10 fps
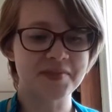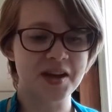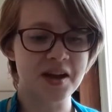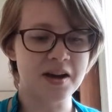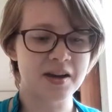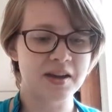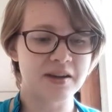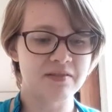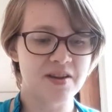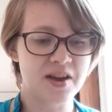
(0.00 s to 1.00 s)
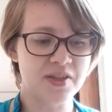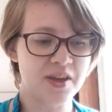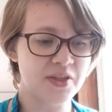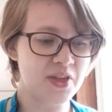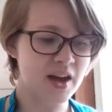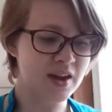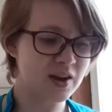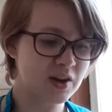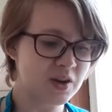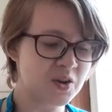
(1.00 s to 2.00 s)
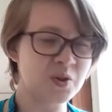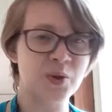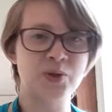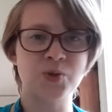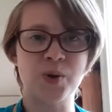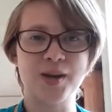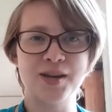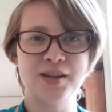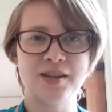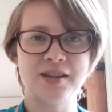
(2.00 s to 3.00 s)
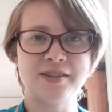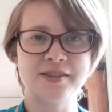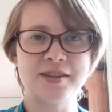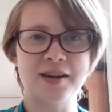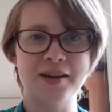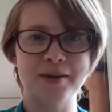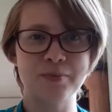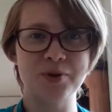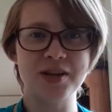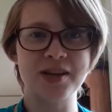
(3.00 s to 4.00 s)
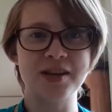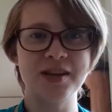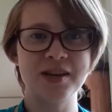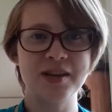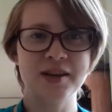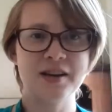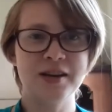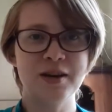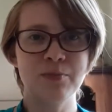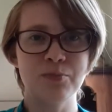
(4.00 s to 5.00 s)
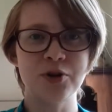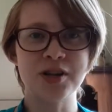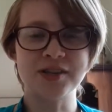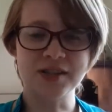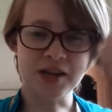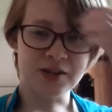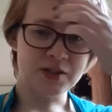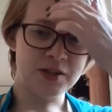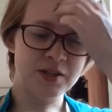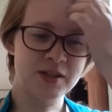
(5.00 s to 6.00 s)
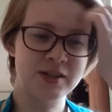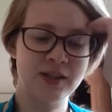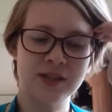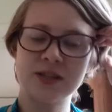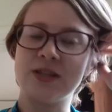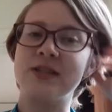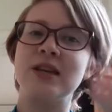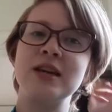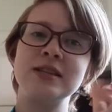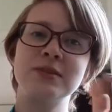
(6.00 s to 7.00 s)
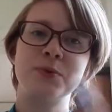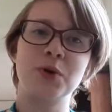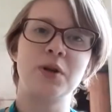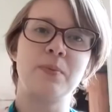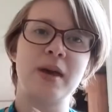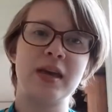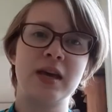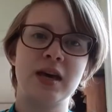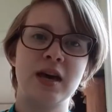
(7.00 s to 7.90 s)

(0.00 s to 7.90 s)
I think that you'll enjoy it. It's pretty standard deliciousness. We're gonna make